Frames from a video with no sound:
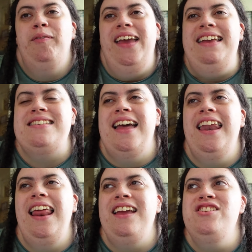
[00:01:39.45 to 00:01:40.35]
It's
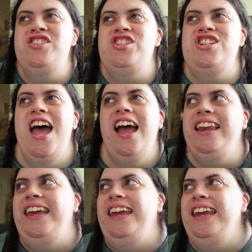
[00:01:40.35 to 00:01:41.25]
kind of like a
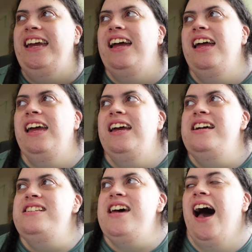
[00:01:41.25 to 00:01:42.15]
journey
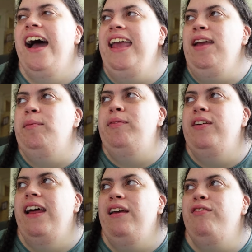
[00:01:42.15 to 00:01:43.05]
type,
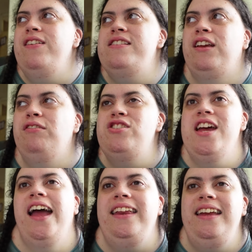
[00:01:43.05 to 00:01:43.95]
like physical
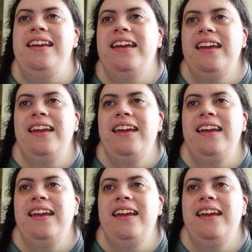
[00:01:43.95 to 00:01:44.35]
journey